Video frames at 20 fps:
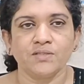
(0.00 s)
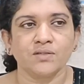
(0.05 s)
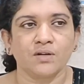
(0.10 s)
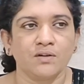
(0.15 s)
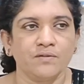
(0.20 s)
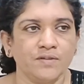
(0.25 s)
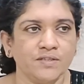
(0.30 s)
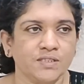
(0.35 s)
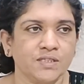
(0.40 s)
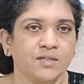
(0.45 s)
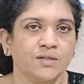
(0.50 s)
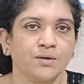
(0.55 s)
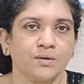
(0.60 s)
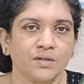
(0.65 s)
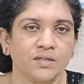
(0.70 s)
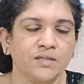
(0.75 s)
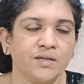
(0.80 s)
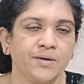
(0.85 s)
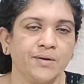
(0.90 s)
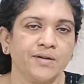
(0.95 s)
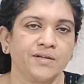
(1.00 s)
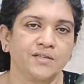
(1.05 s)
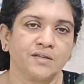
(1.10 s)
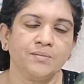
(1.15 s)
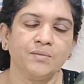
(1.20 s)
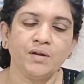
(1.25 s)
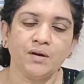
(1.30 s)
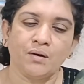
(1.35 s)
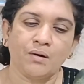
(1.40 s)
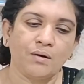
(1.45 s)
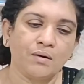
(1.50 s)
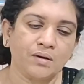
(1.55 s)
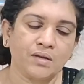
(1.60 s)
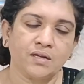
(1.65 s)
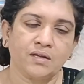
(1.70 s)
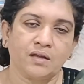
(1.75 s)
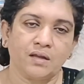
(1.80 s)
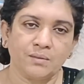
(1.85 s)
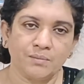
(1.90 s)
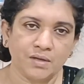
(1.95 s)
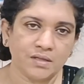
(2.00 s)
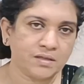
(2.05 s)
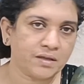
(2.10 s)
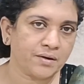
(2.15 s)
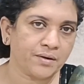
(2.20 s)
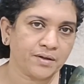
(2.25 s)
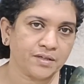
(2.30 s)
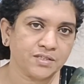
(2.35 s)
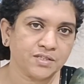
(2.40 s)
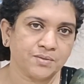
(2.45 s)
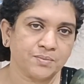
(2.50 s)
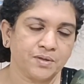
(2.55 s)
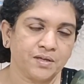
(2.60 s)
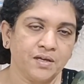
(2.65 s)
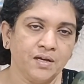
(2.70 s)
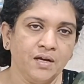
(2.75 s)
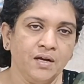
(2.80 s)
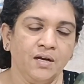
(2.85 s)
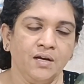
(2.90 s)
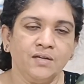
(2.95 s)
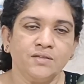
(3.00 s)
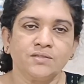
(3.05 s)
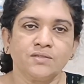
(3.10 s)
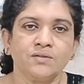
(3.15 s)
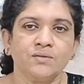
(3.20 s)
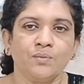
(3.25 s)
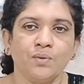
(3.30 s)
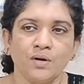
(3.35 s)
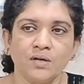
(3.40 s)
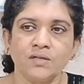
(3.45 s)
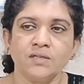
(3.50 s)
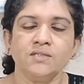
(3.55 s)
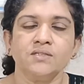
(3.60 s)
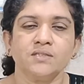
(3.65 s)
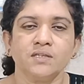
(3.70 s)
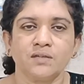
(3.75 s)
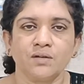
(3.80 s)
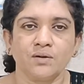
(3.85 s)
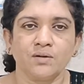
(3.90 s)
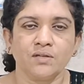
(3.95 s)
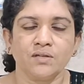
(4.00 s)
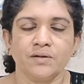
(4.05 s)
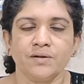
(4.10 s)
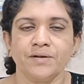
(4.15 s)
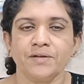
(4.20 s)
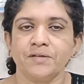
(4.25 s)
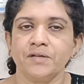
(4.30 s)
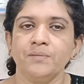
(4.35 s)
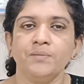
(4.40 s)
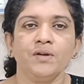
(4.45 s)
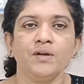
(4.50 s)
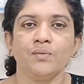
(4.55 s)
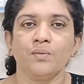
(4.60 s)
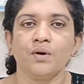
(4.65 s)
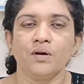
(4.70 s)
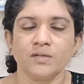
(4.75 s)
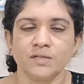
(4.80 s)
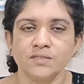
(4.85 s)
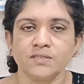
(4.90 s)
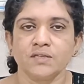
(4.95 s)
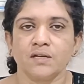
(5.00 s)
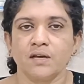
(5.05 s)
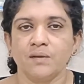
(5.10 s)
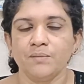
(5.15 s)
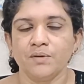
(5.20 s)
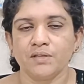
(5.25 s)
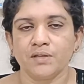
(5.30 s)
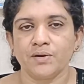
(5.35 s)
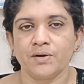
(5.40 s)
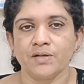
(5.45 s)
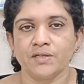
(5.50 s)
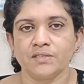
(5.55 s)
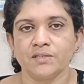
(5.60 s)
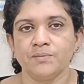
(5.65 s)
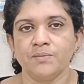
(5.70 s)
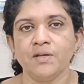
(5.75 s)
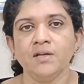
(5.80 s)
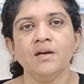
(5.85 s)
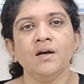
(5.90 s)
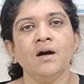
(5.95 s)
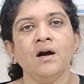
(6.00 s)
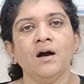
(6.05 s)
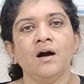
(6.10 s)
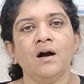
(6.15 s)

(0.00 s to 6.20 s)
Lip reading: It's always a total thyroidectomy or a hemithyroidectomy. So what is the total thyroidectomy? What is a hemithyroidectomy?